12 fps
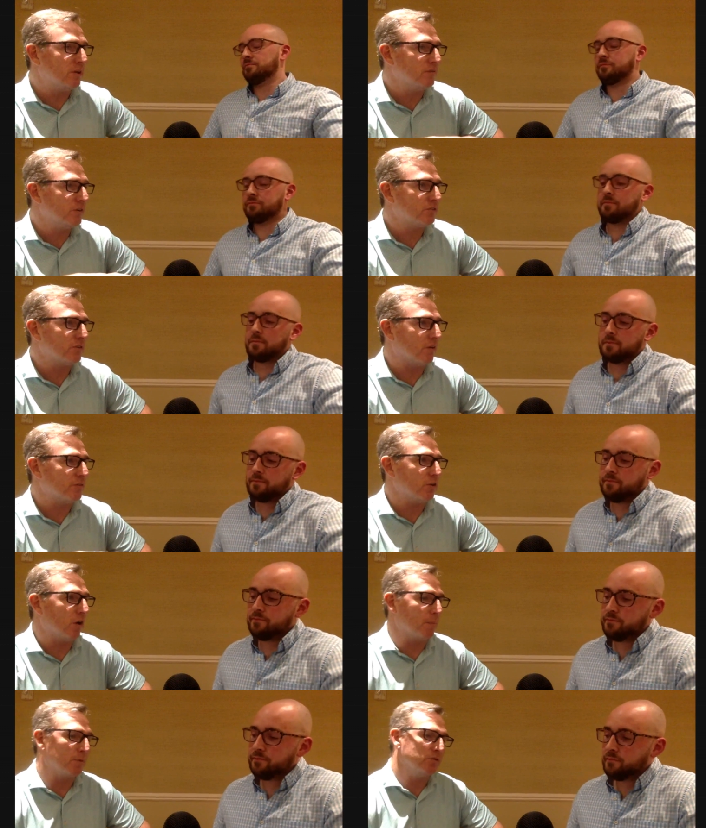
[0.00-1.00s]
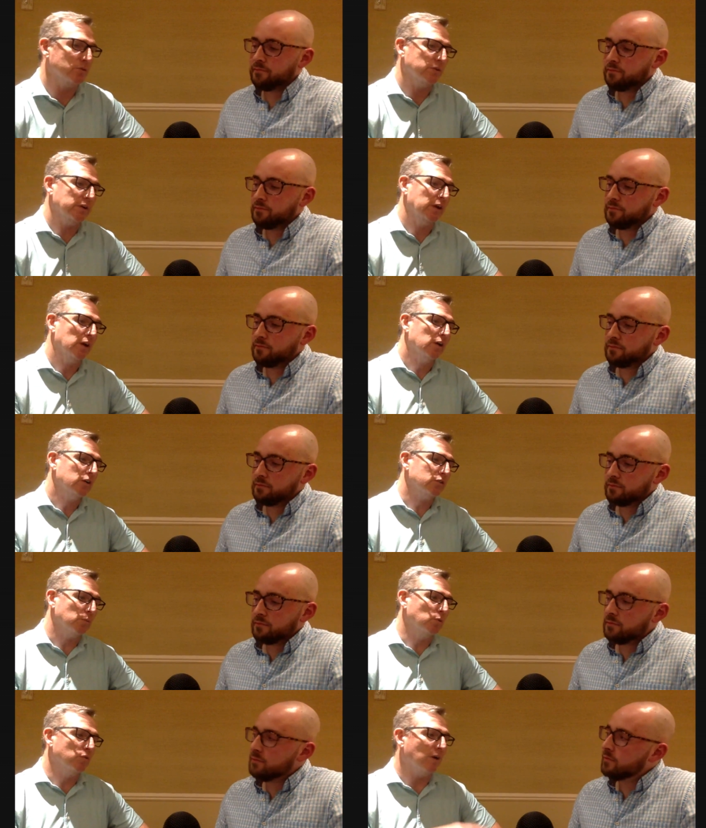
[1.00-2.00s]
Speaker 1: give yourself the opportunity
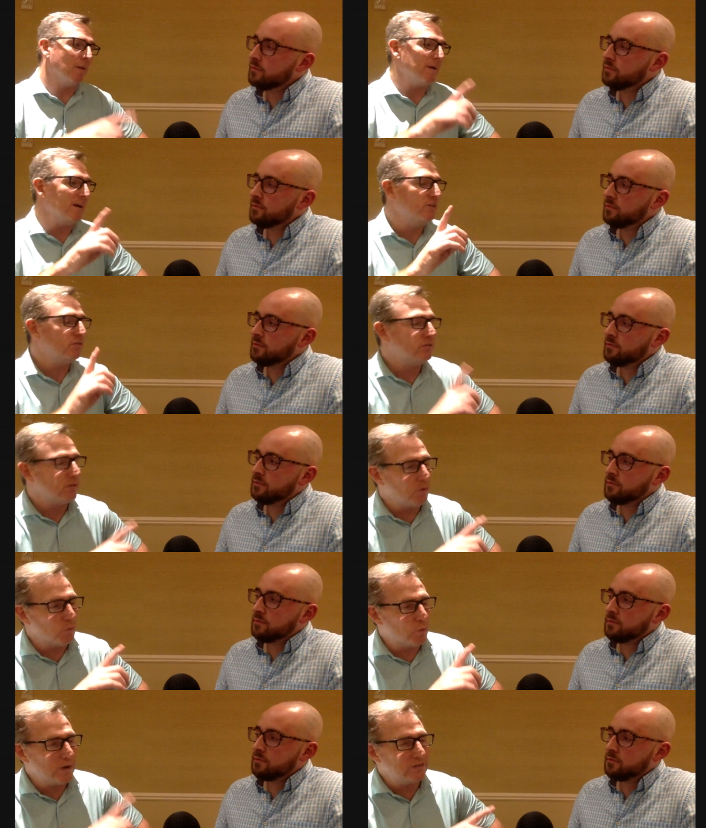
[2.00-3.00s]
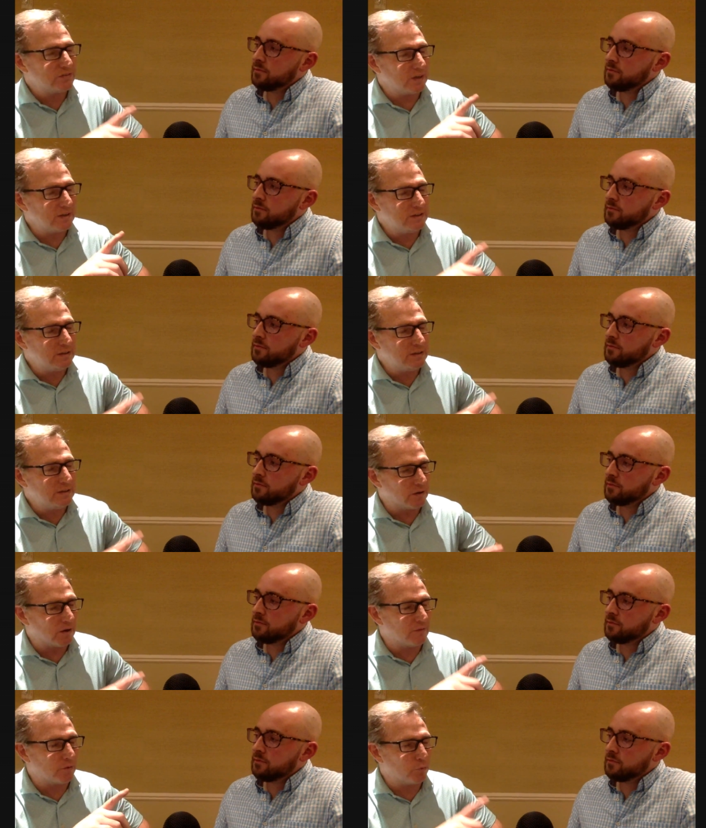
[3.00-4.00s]
to move up, and you don't waste a
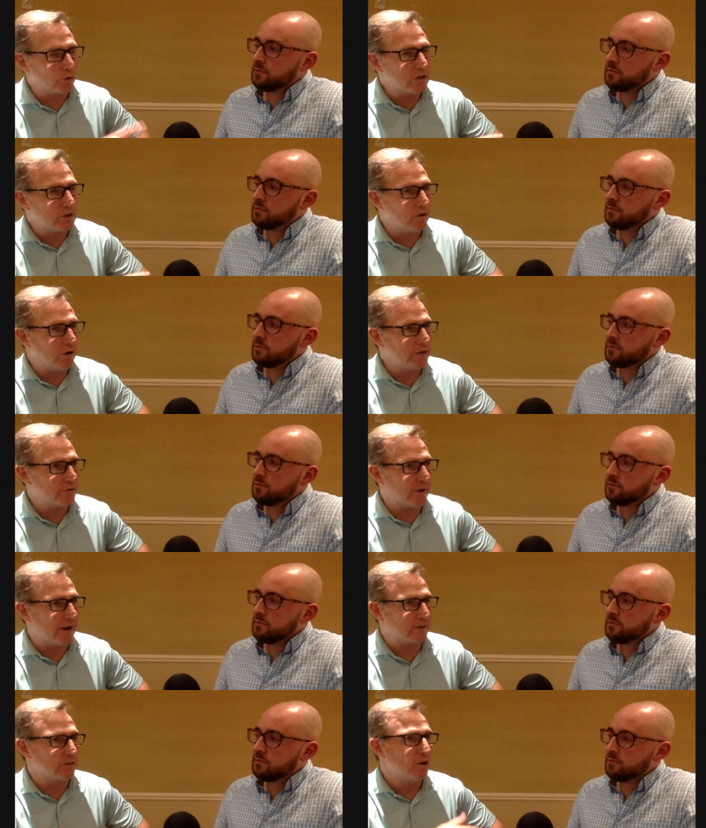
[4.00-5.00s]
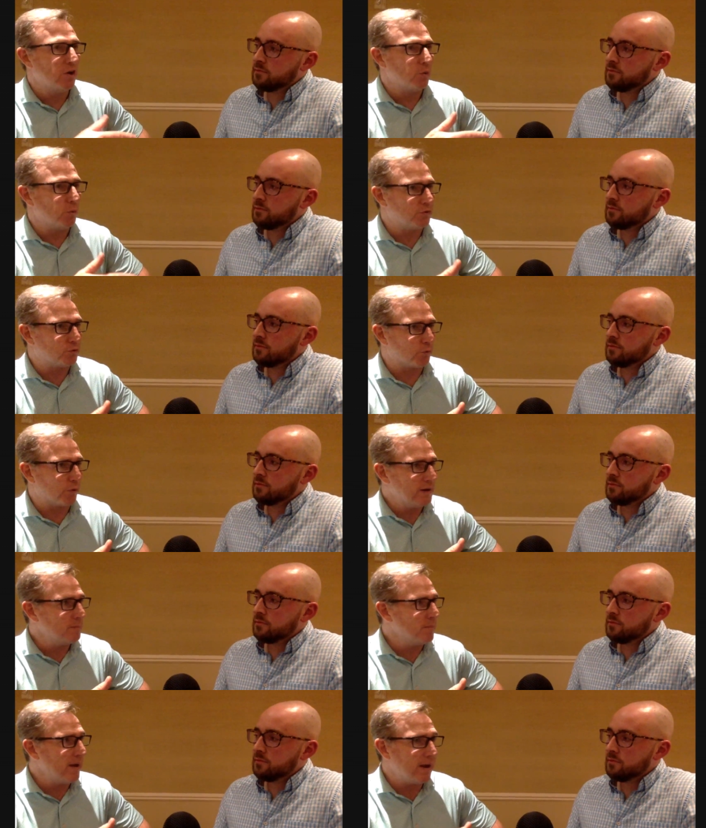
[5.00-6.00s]
year of a rookie contract with
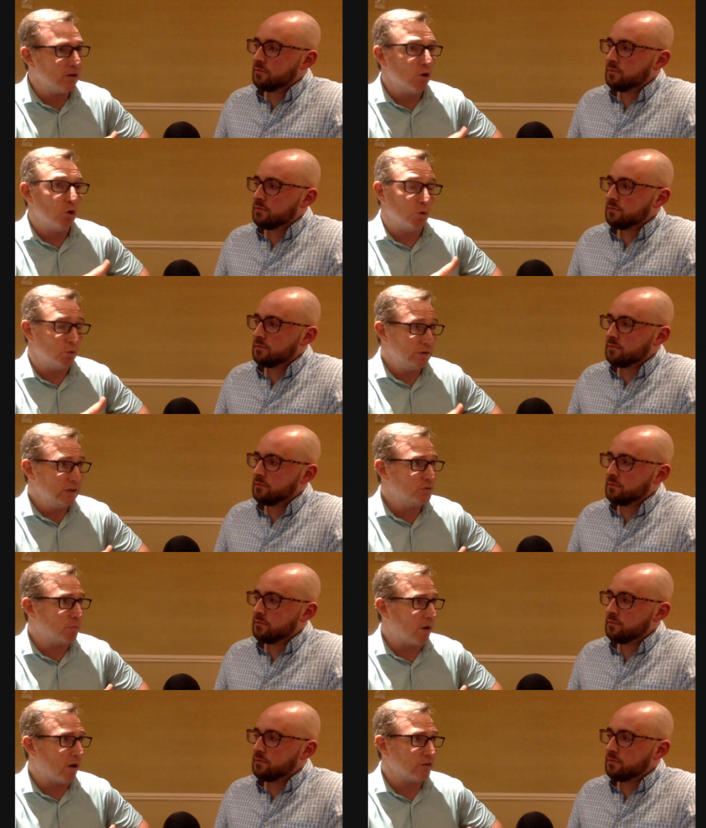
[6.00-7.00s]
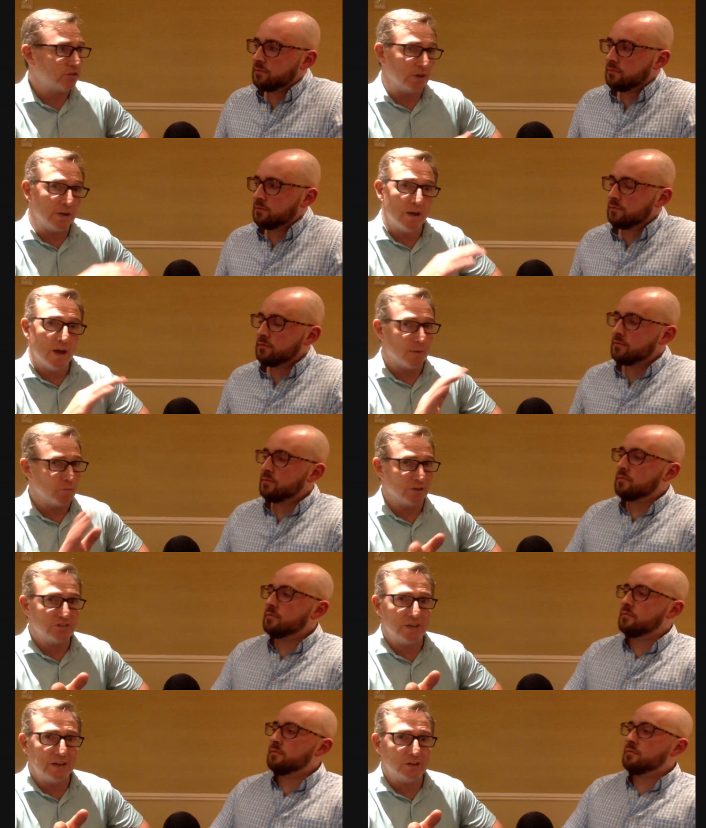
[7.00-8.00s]
Drake Maye, who needs polishing. I'm
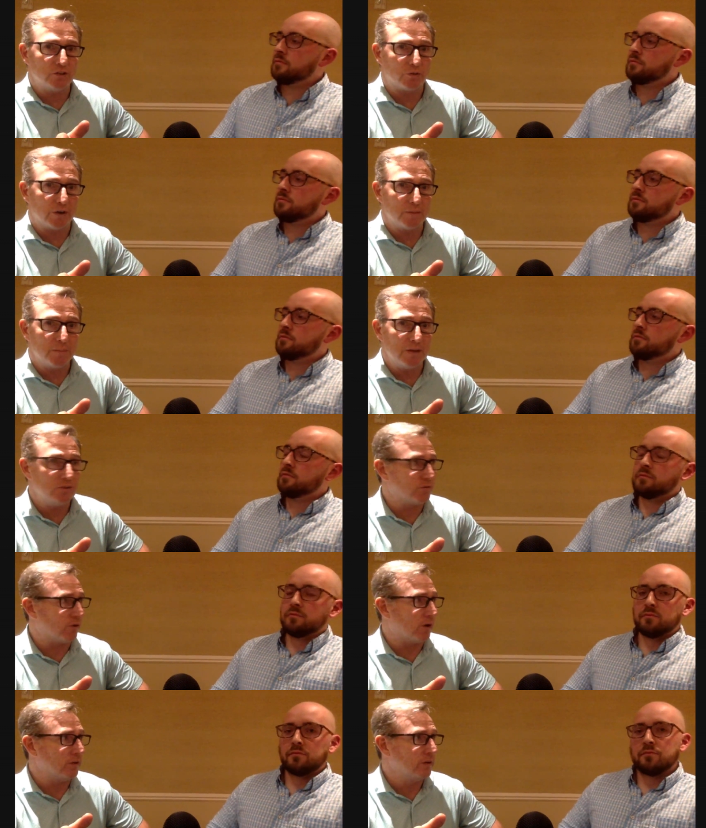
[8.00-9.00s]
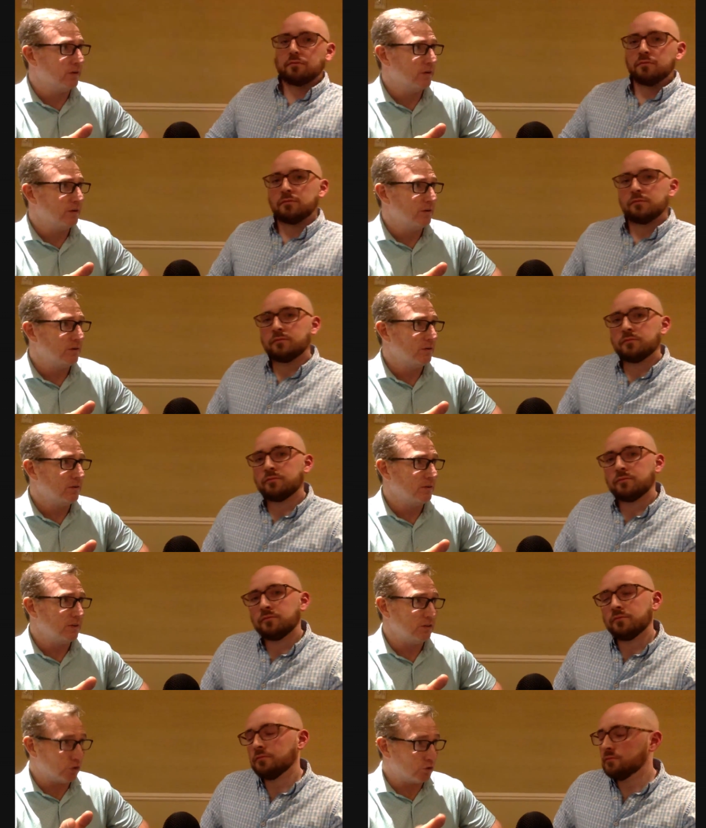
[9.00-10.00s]
not saying it's Drake Maye's fault,
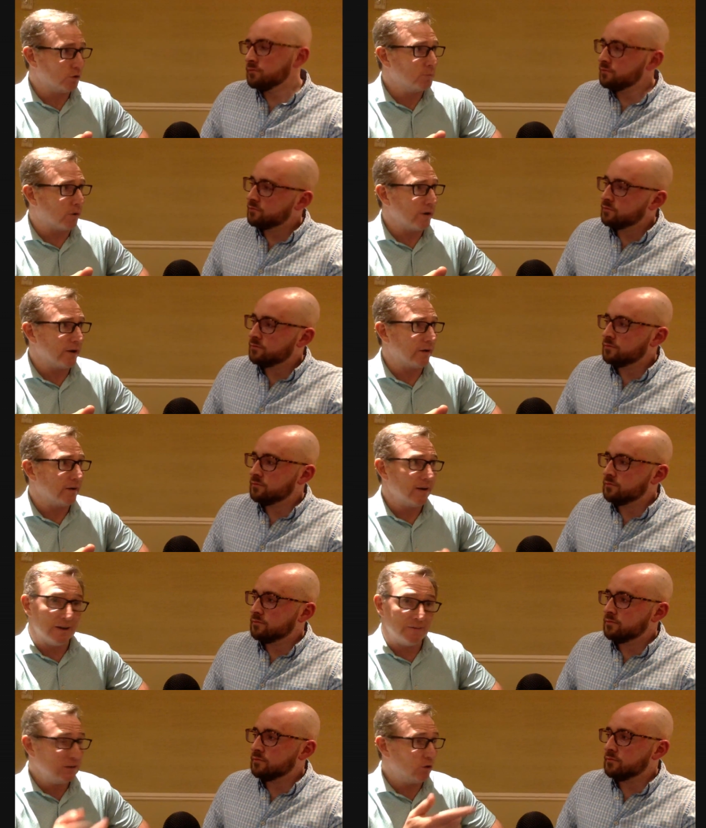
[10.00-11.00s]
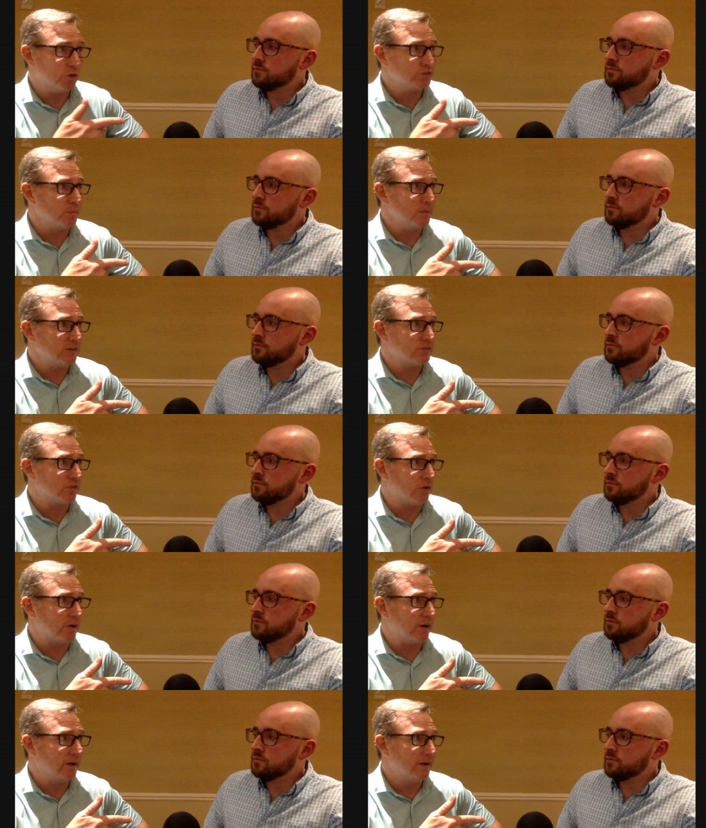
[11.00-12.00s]
He's a good player. And if he goes to
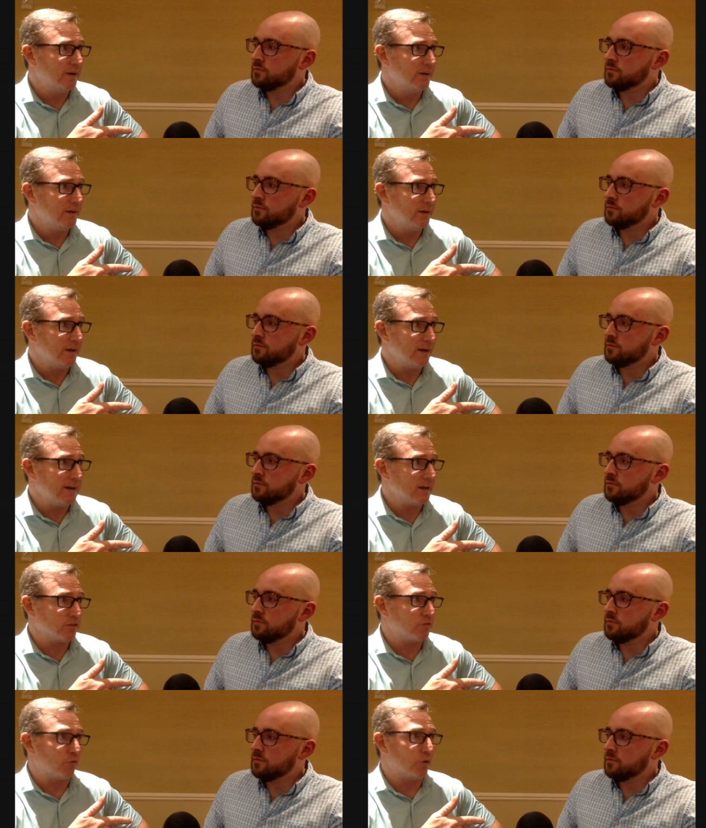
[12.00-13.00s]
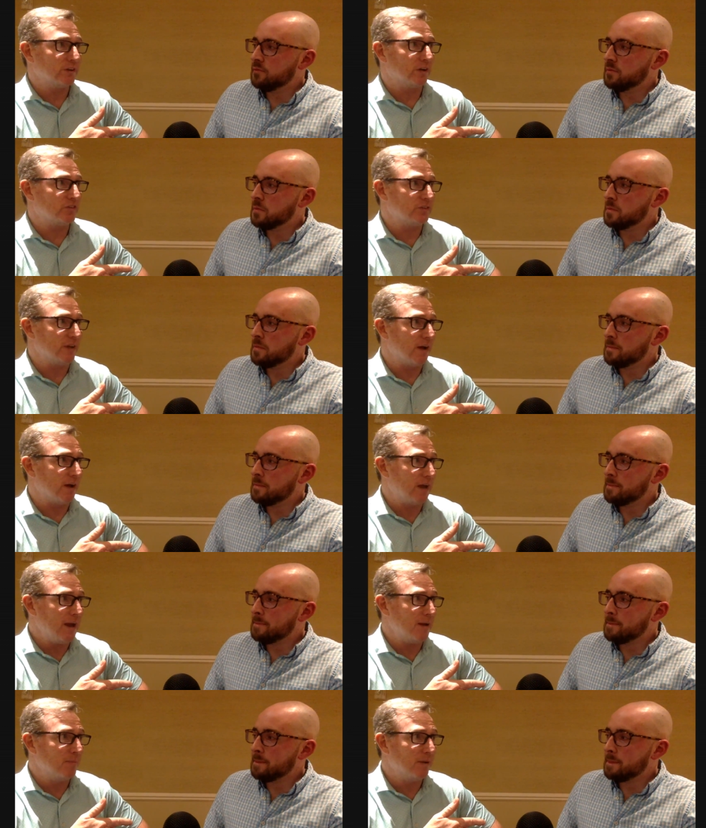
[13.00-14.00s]
Minnesota and he has a four touchdown
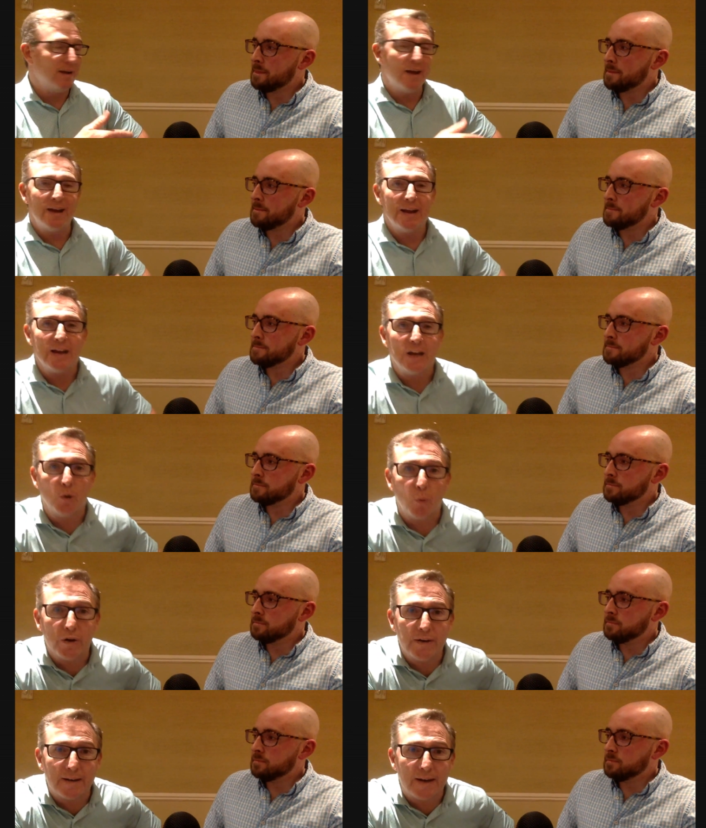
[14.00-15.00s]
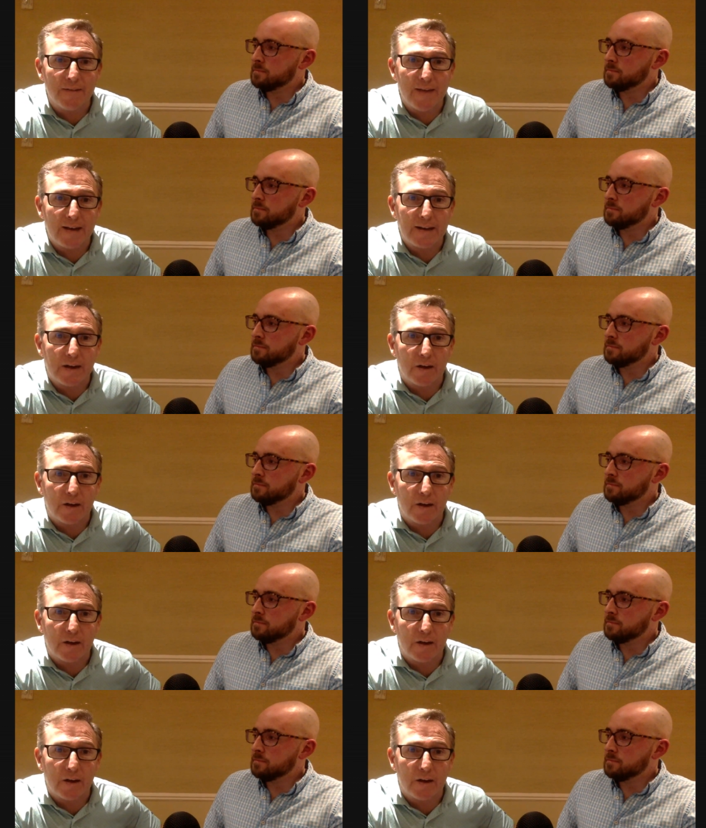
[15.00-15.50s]
game, he wouldn't have done that